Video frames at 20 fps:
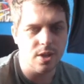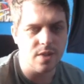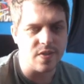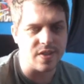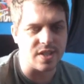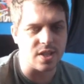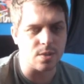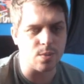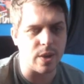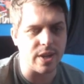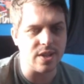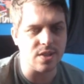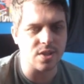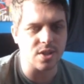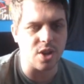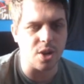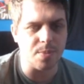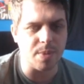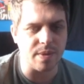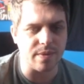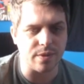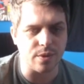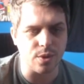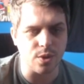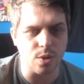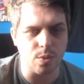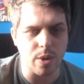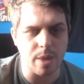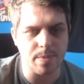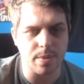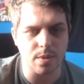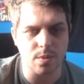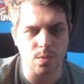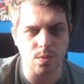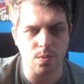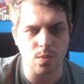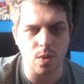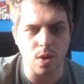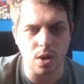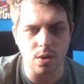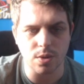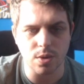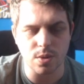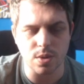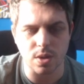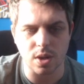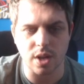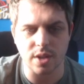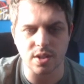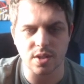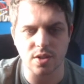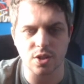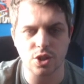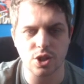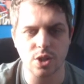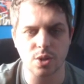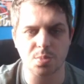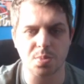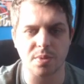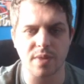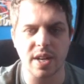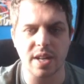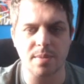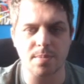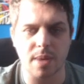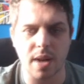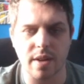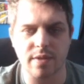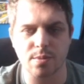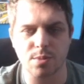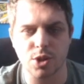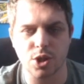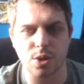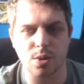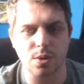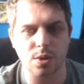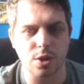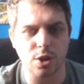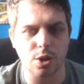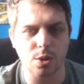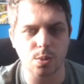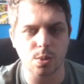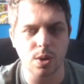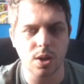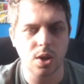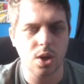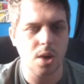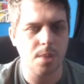This is where you scope in through your weapon while utilising the shield, preventing player from shooting you